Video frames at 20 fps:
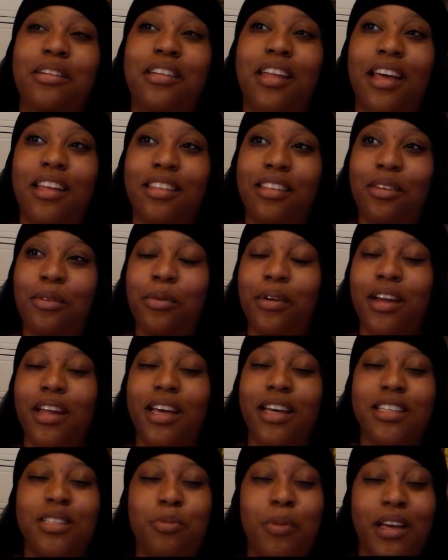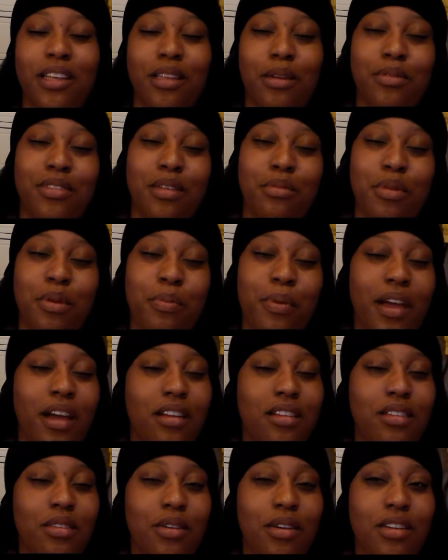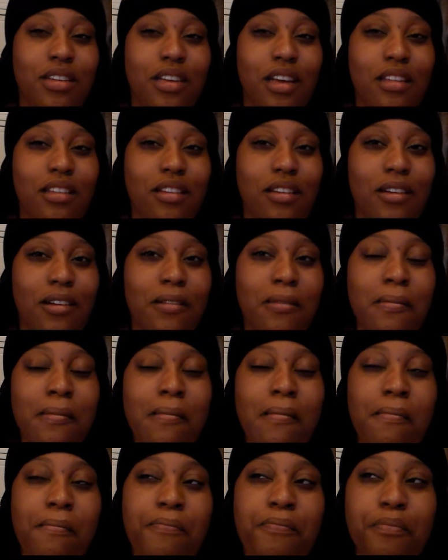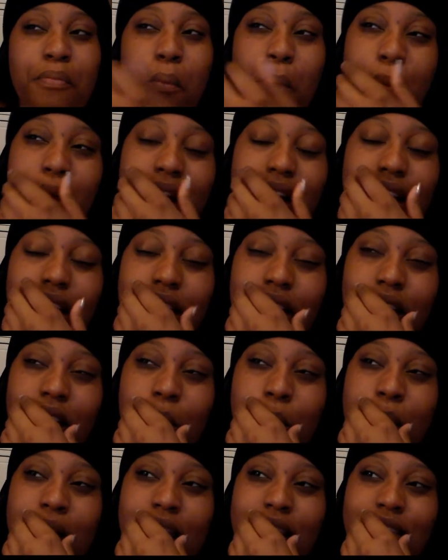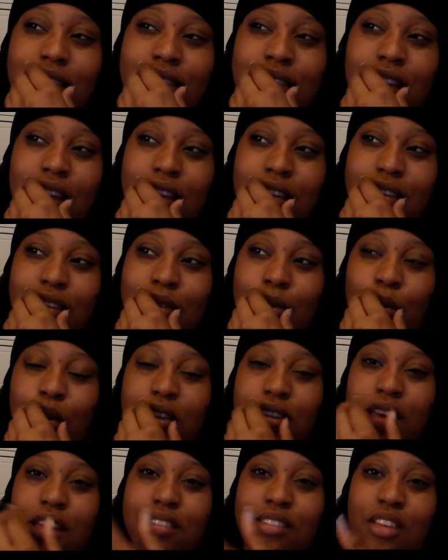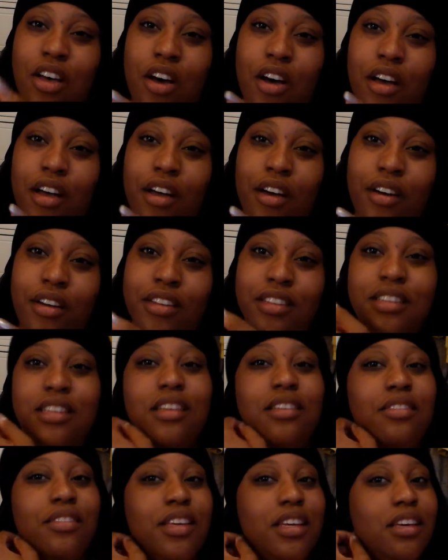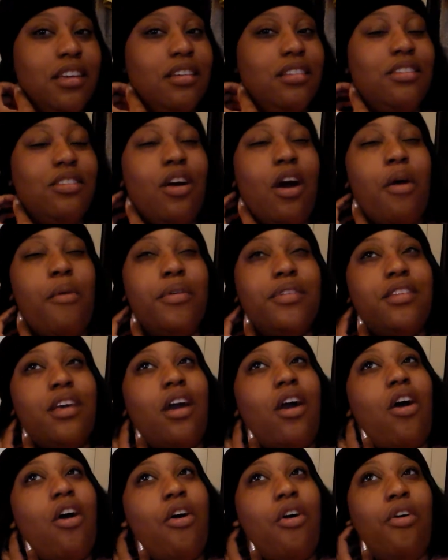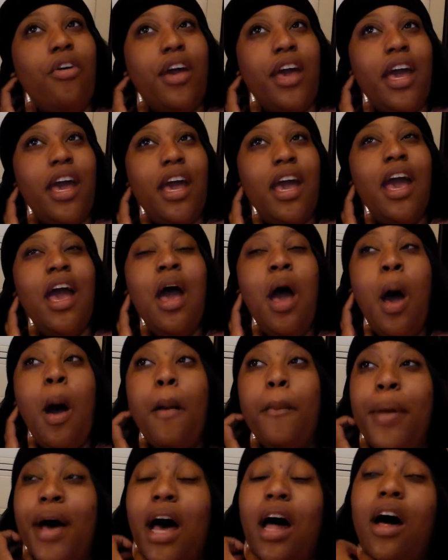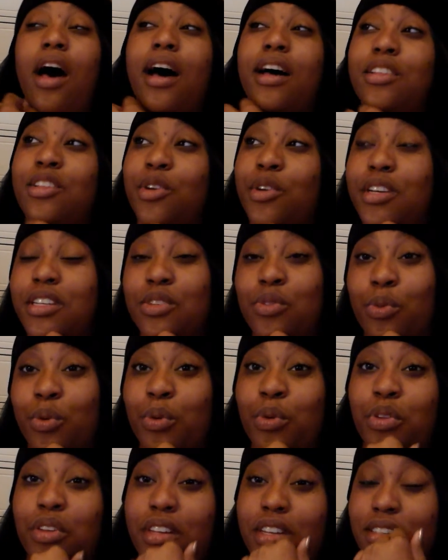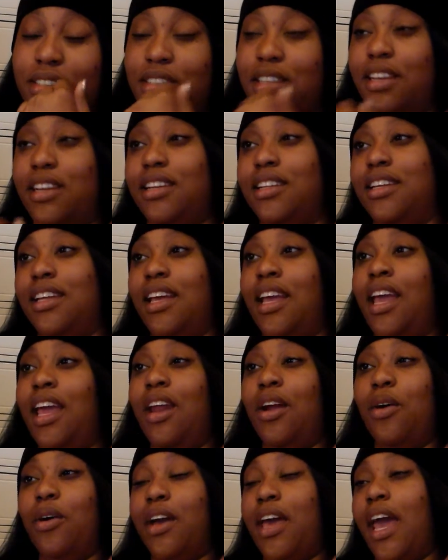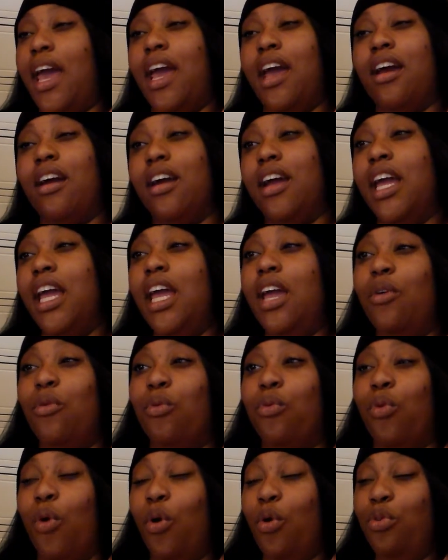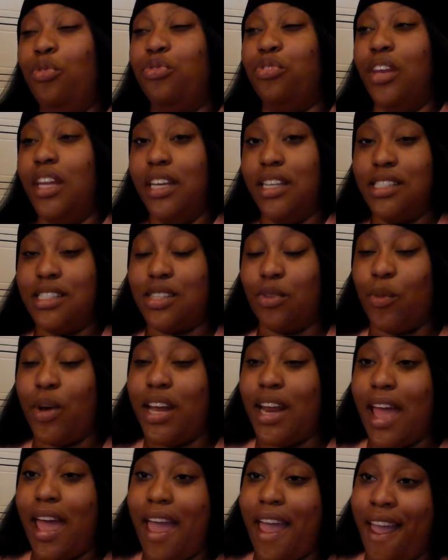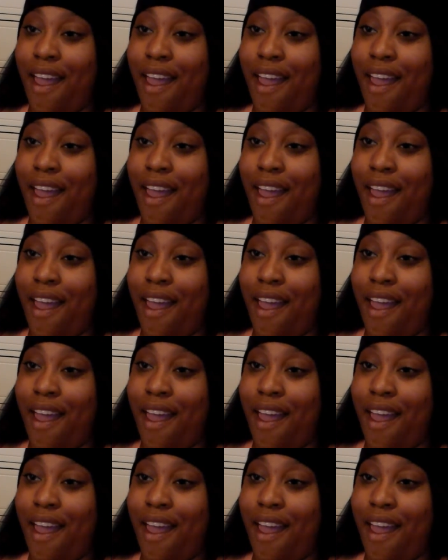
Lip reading: like you wouldn't expect them to be paired to each other, but it made sense once I saw it on TV. So I was like, oh, okay, Palo Alto is ruthless, son. He don't care. He ruthless with an